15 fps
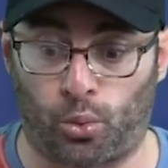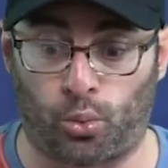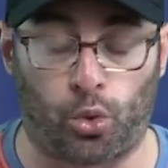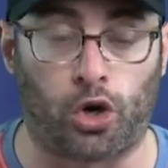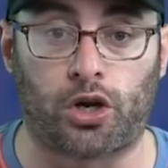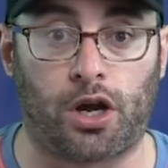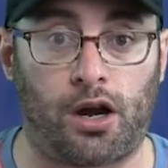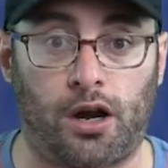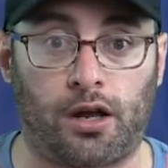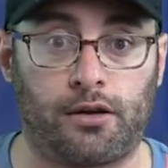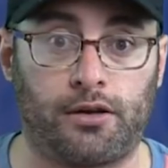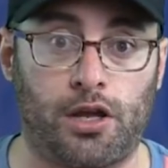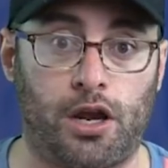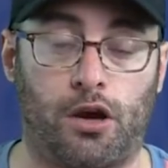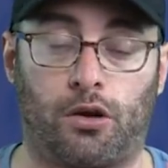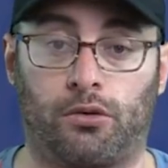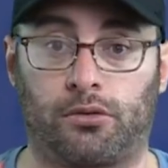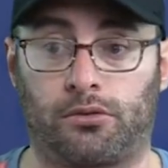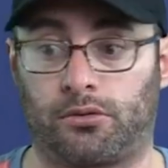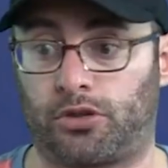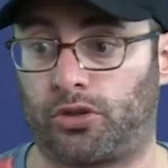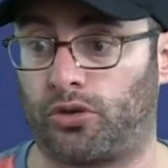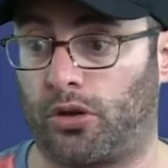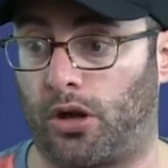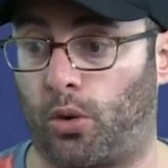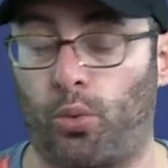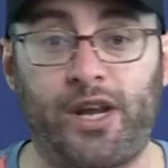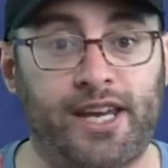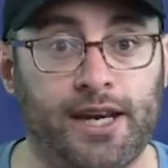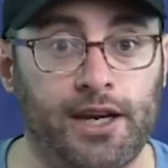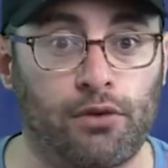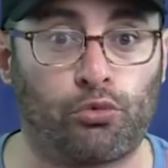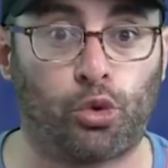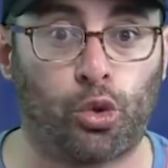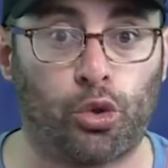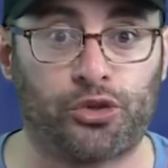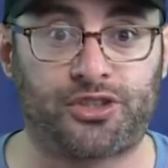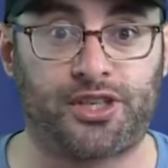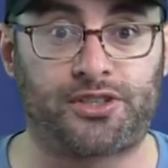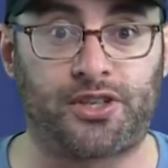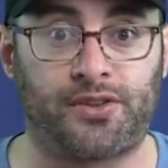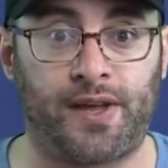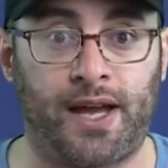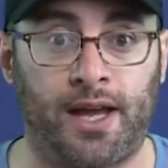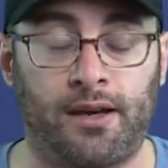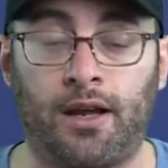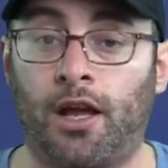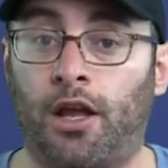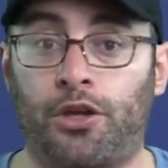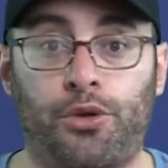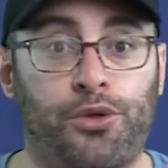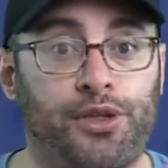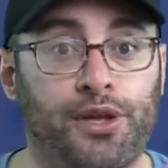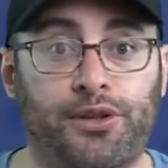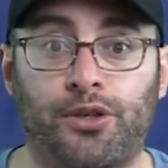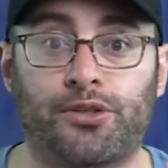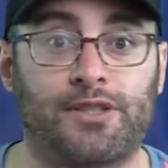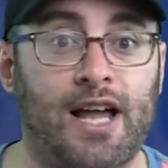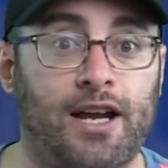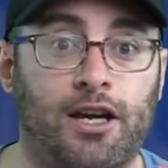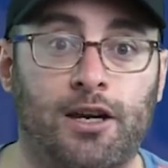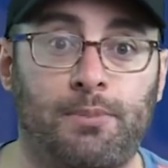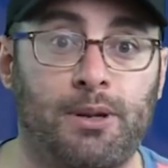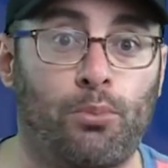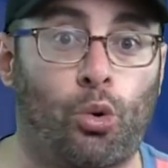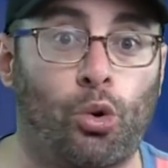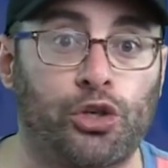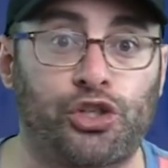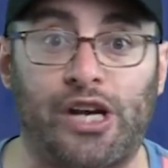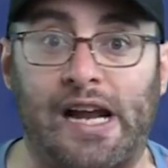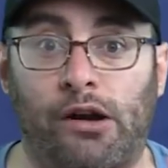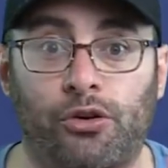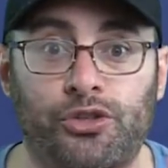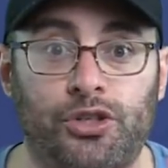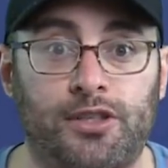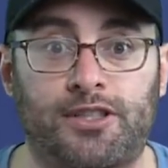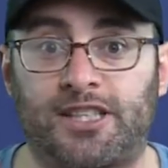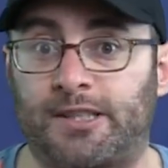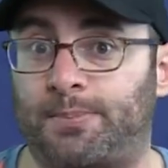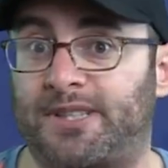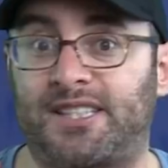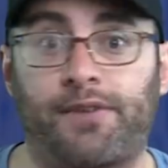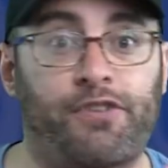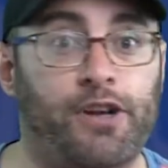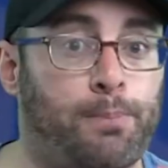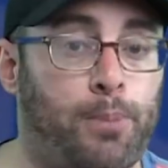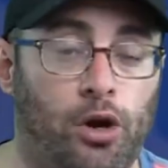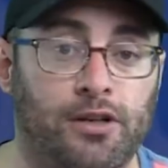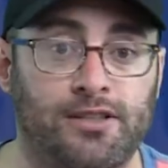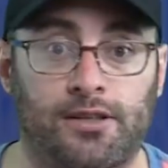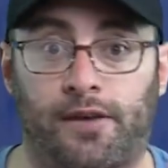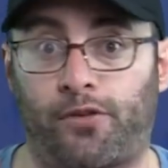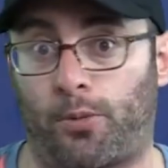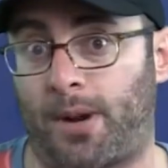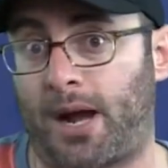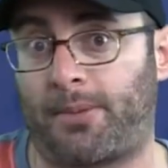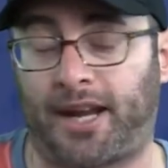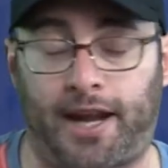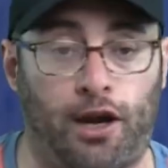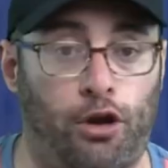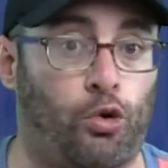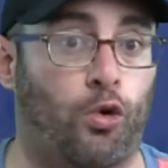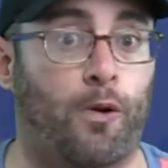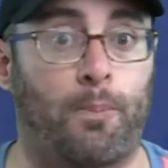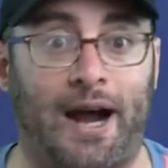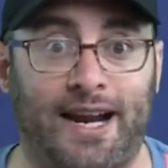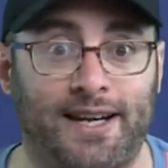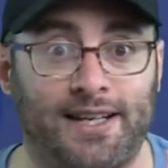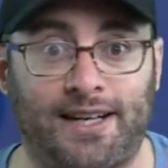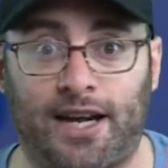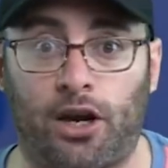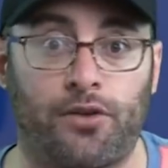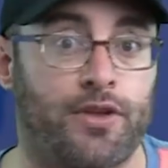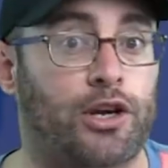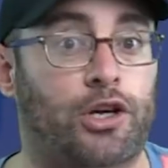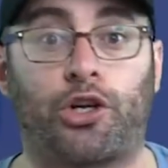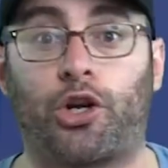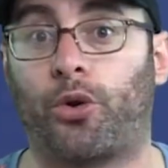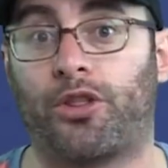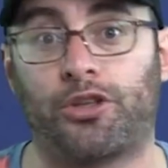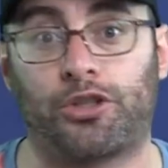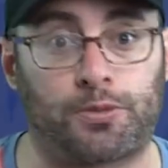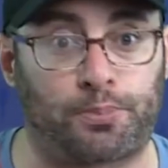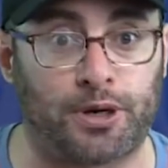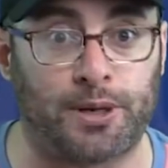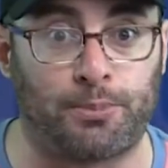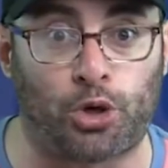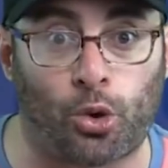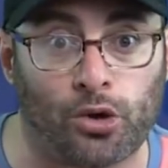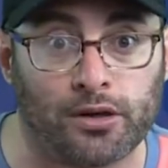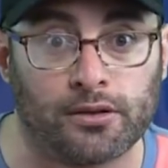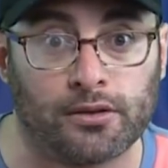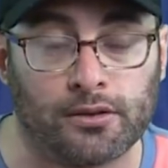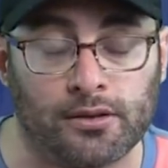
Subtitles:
work on, you know, weakening rules, this and that. You think there's not going to be more challenges to specific parts of Obamacare or Biden care that could go to the Supreme Court?